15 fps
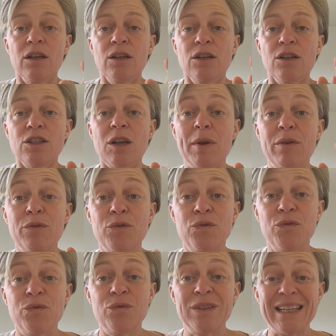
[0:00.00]
So in
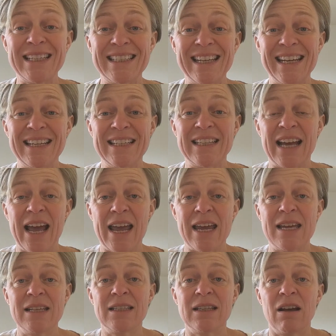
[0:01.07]
16
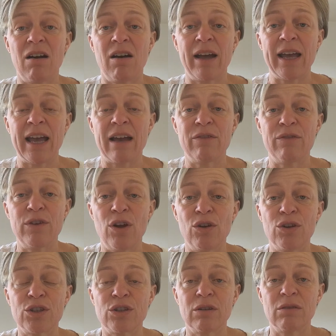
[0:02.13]
days, I have
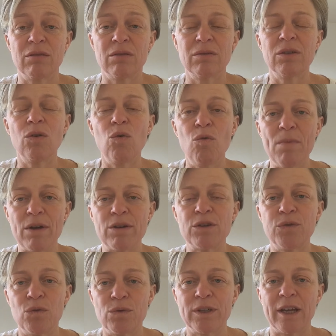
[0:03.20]
lost almost
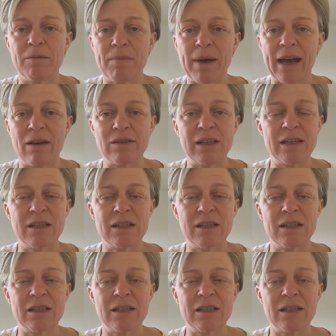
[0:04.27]
14 pounds.